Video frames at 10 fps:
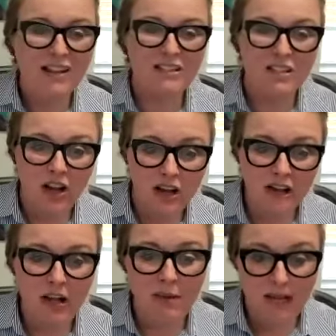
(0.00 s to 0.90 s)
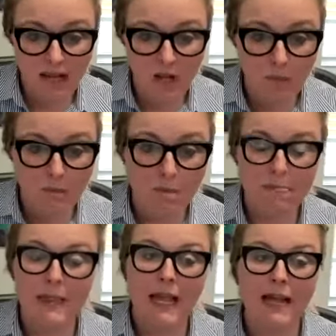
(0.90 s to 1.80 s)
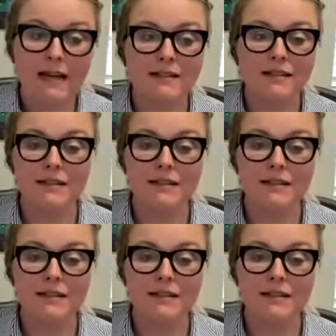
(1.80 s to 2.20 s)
talk about that